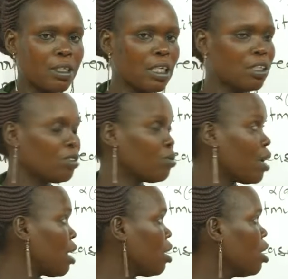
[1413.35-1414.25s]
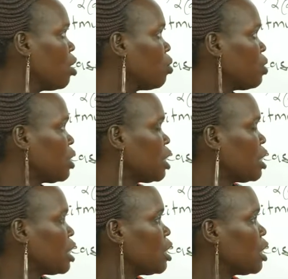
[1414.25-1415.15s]
That is why we say
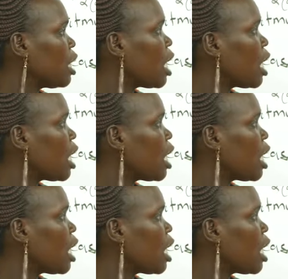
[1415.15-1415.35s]
that the